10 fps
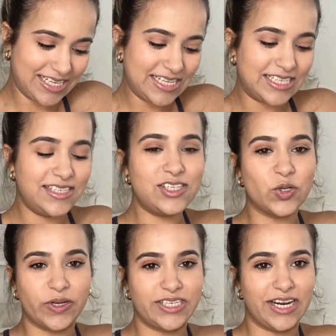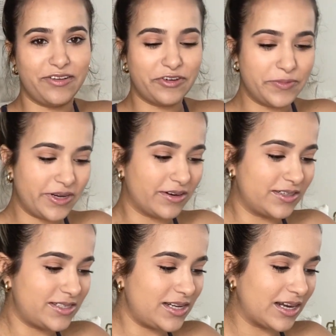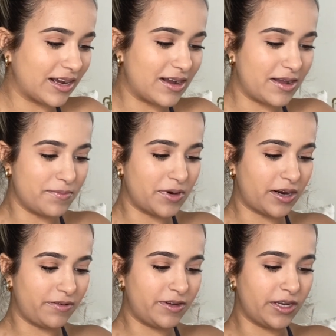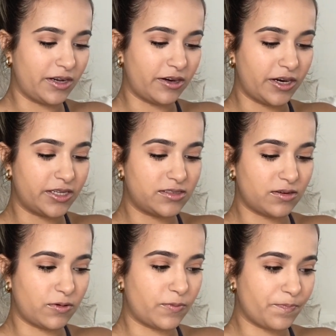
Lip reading: this is so exciting for me, honestly, like I am not even kidding. All right, so